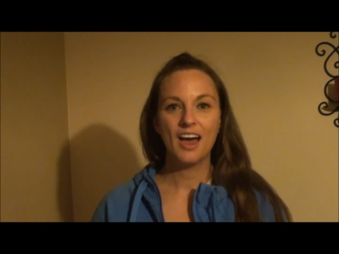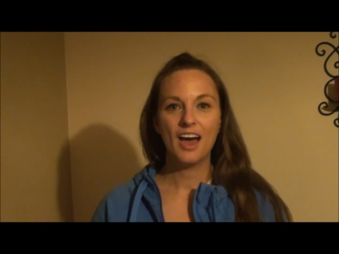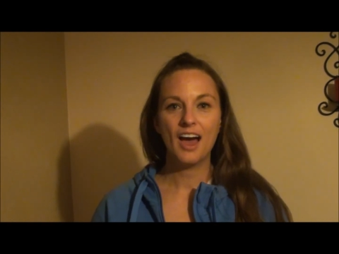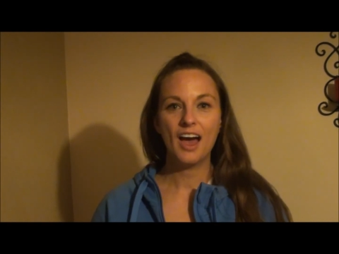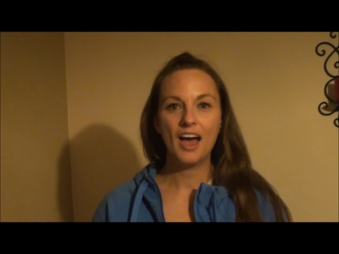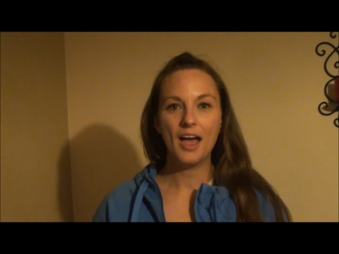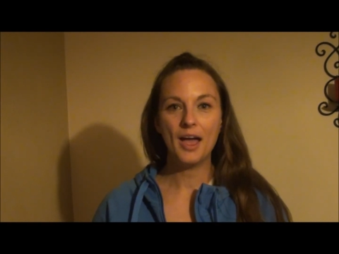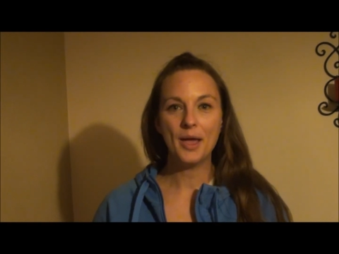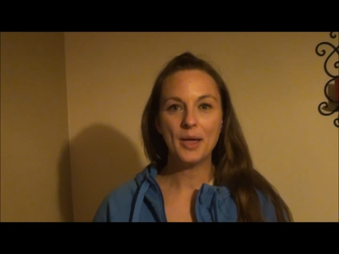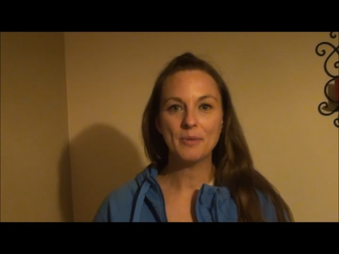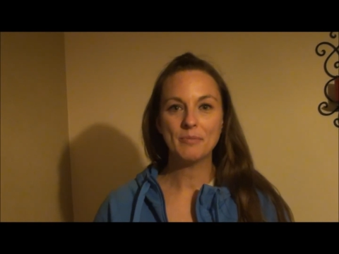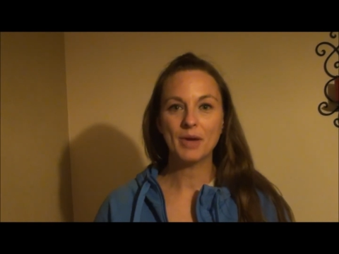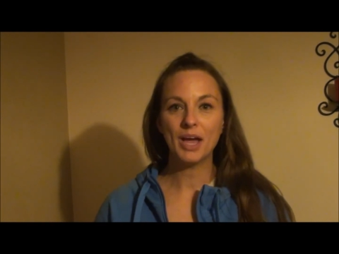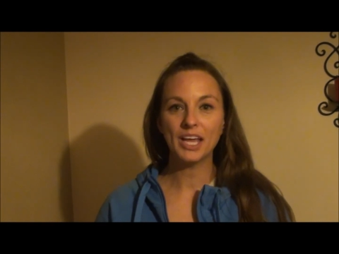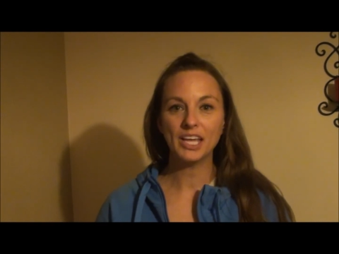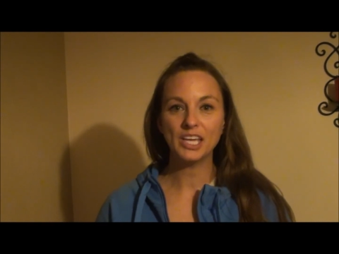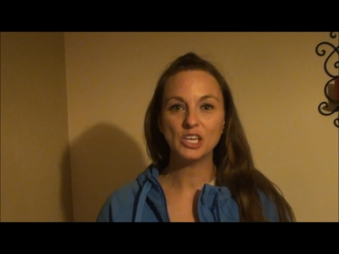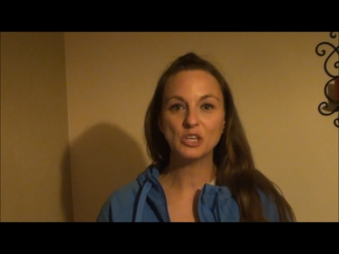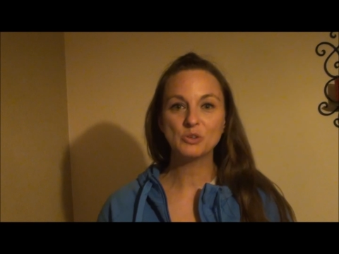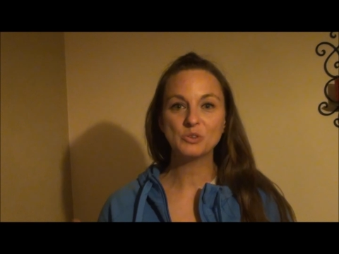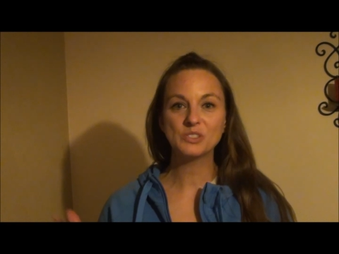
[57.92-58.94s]
Um, I
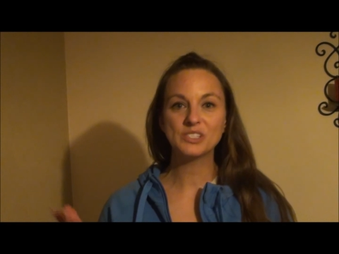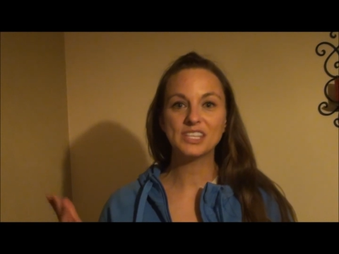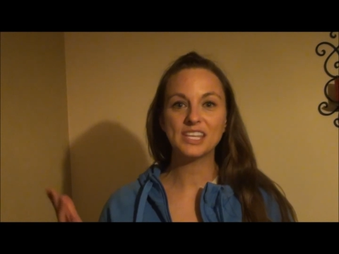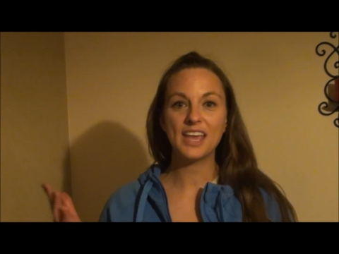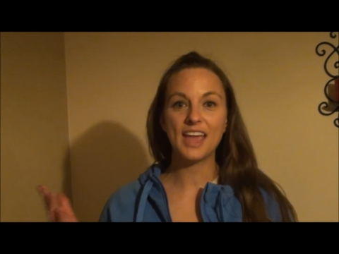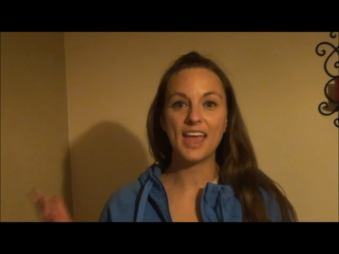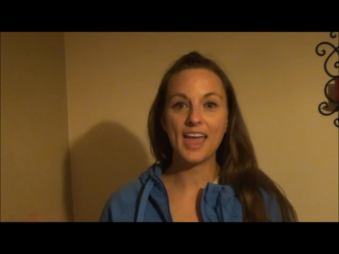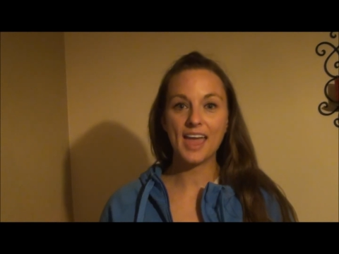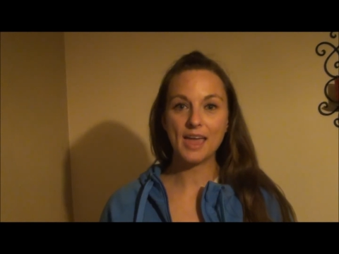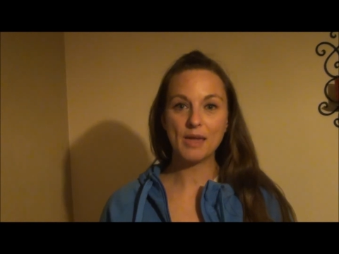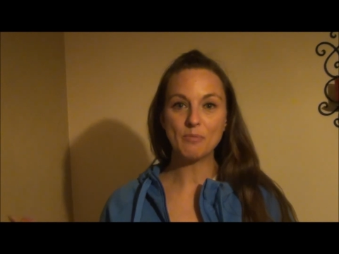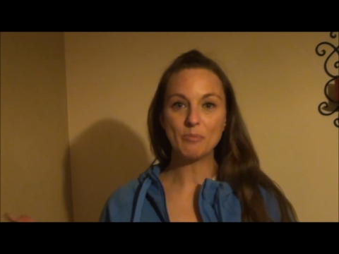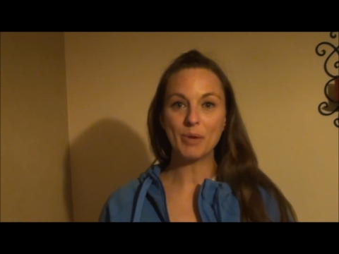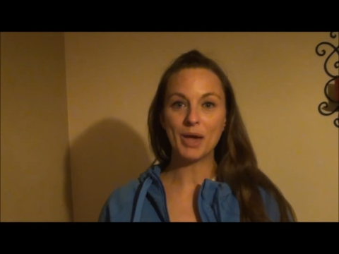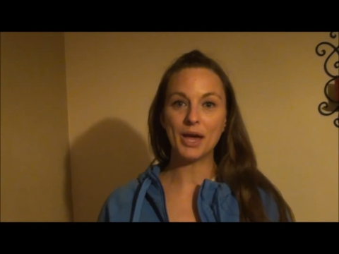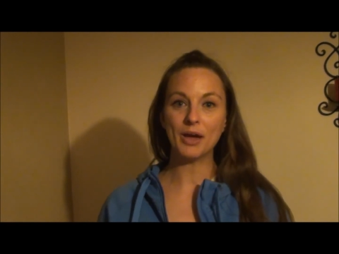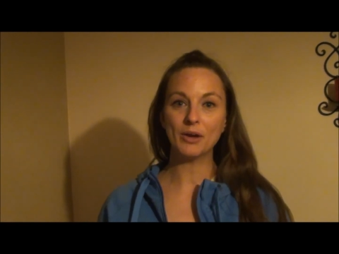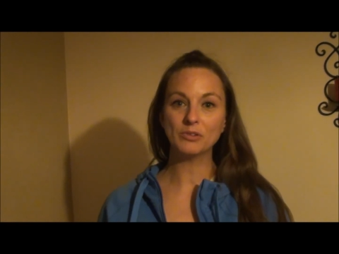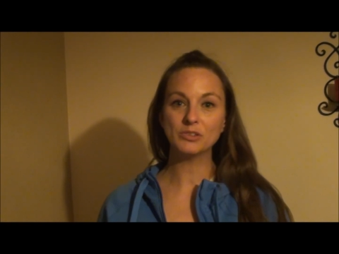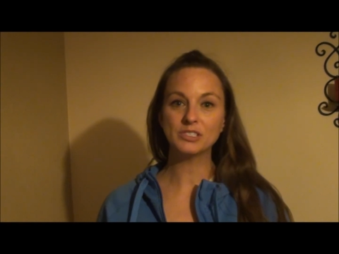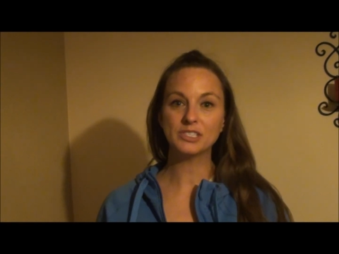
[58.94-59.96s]
used the 8
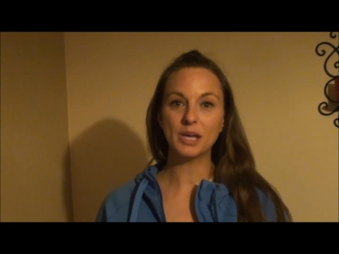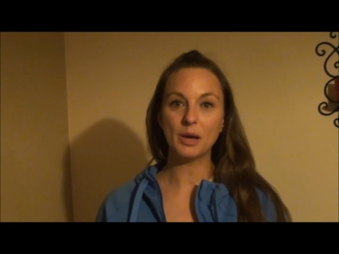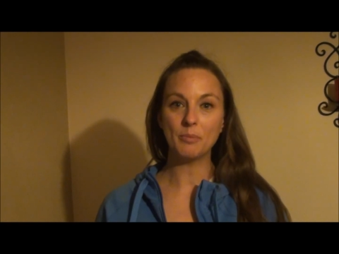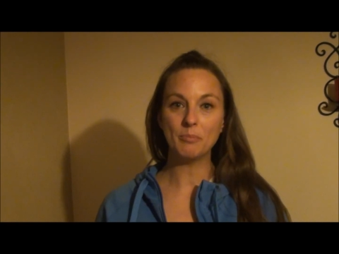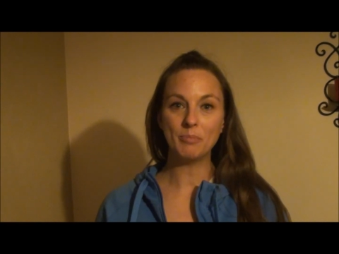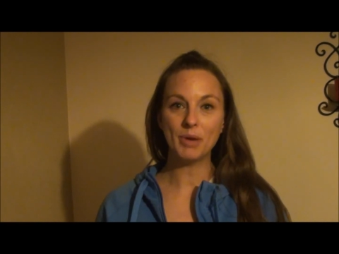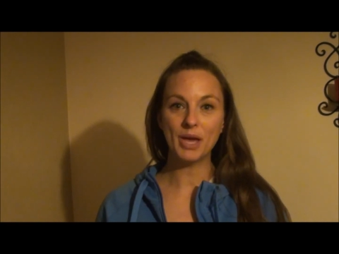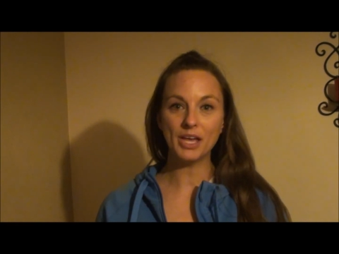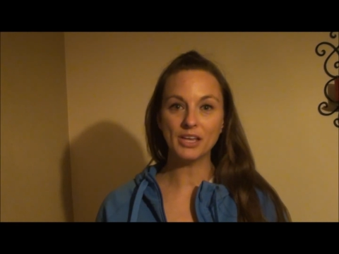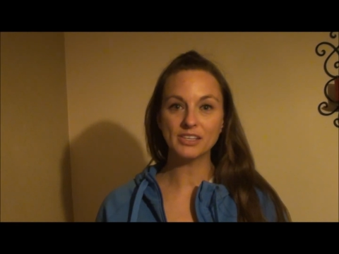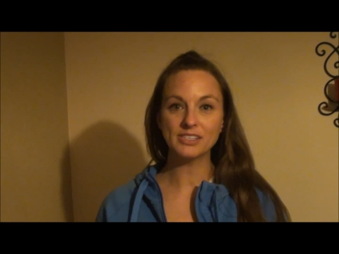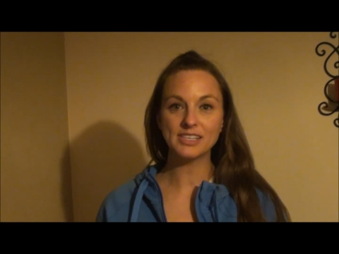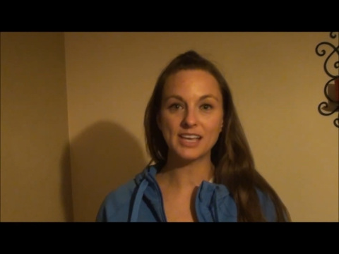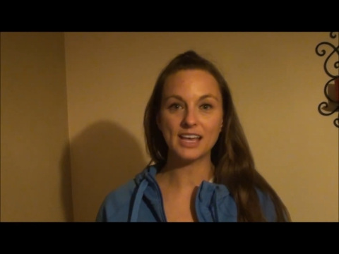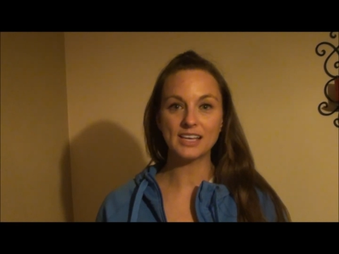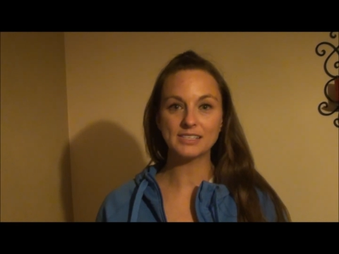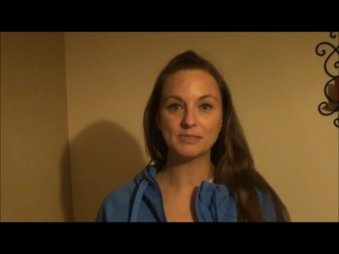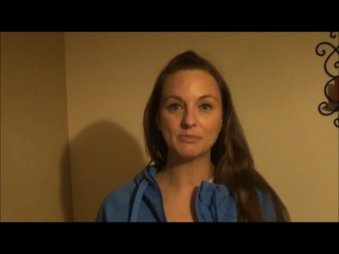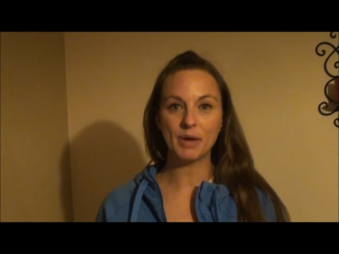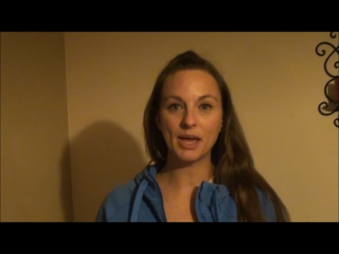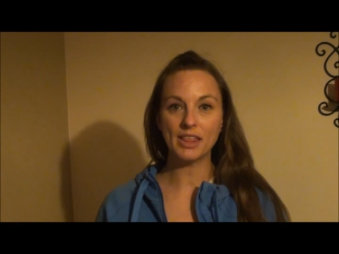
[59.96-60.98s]
pound dumbbells
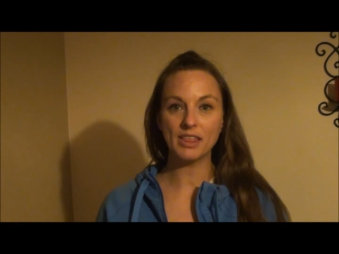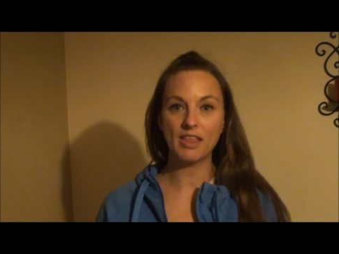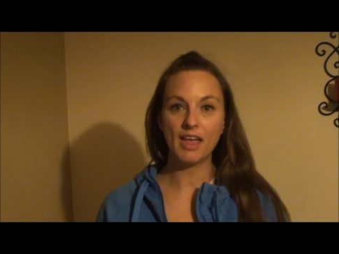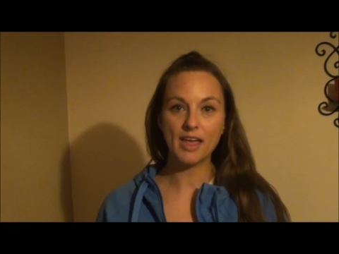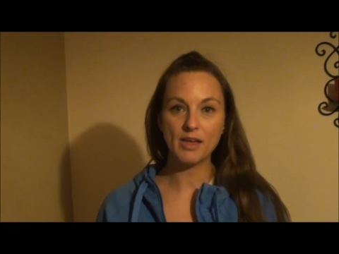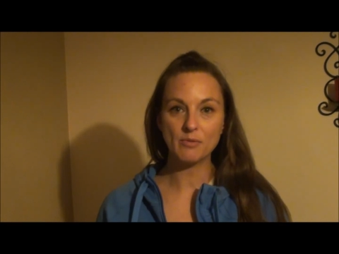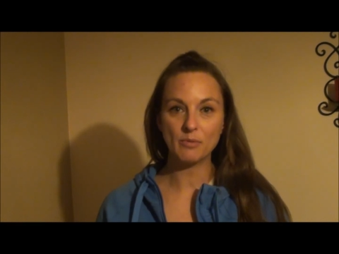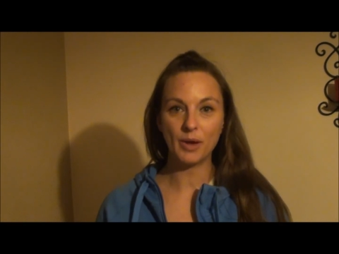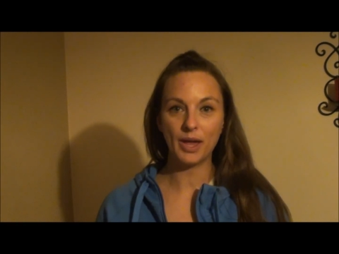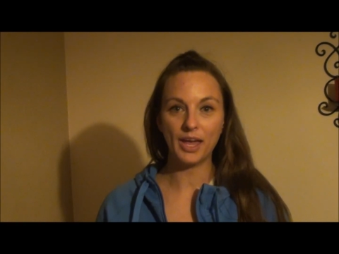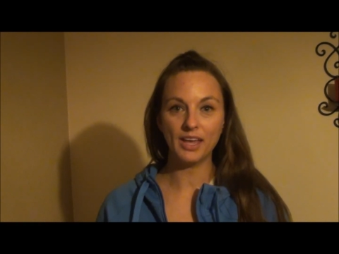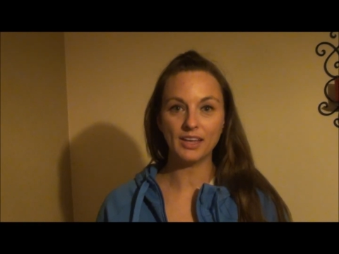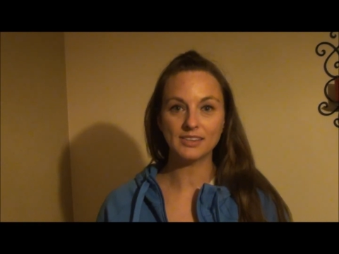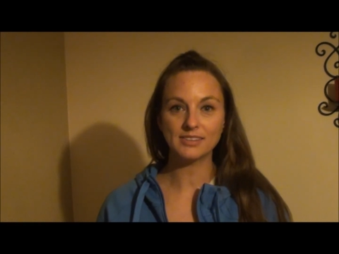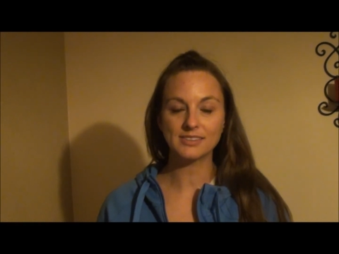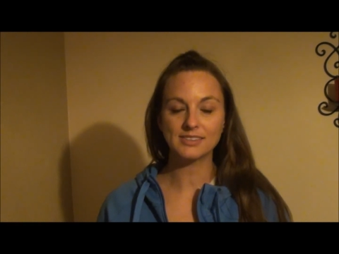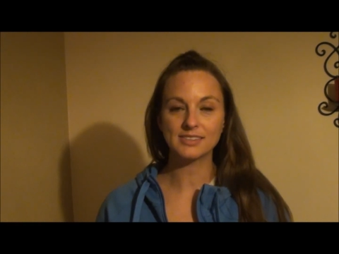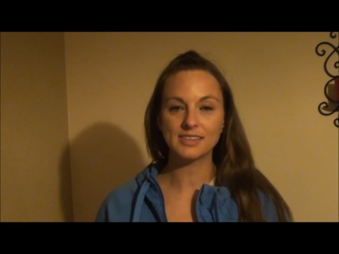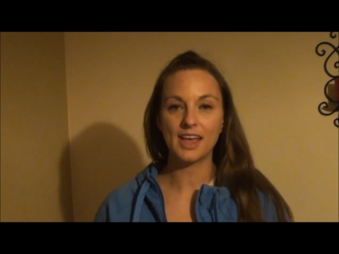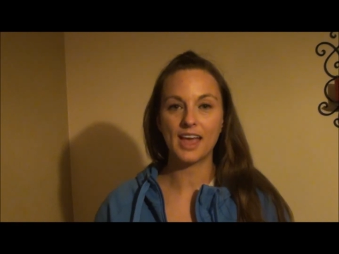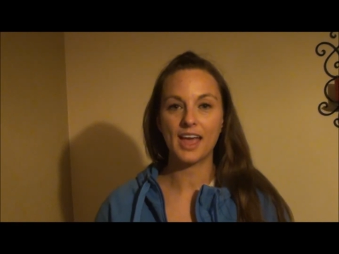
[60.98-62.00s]
as my light
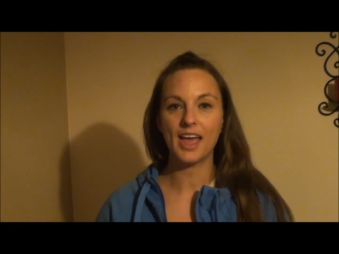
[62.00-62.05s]
weights